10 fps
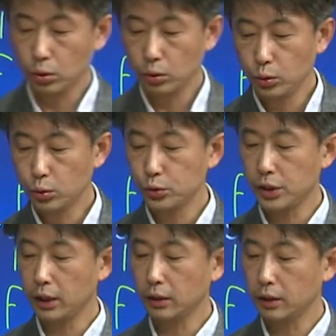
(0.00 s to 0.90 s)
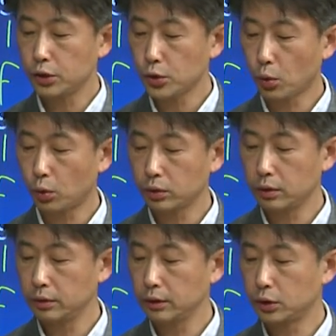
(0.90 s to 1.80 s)
using the
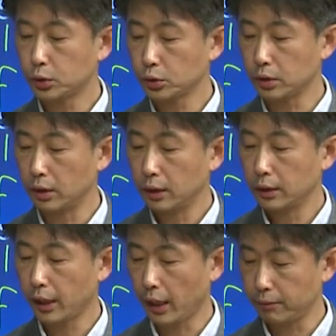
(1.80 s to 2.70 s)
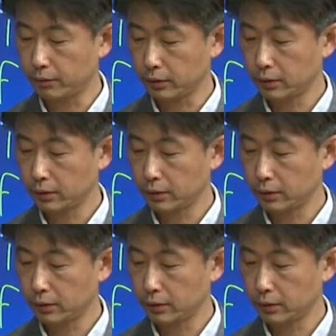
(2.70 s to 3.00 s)
shortened truth table